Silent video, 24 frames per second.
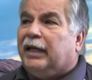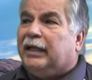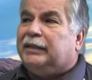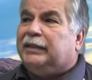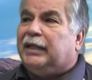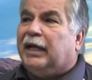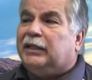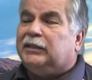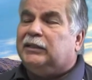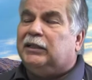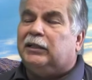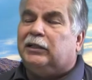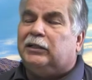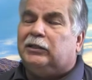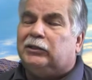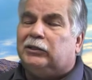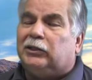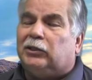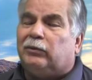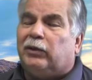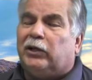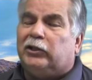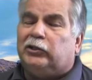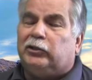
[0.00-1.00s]
It takes in
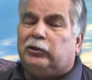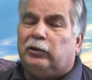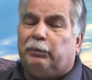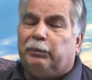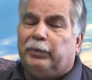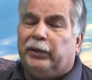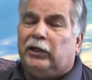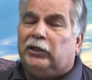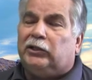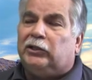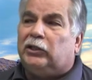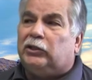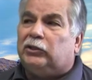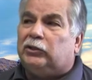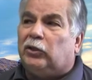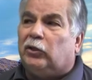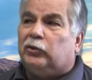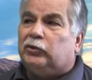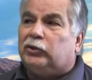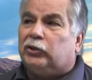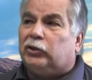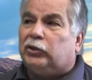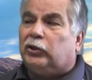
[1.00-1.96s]
consideration your pension, Social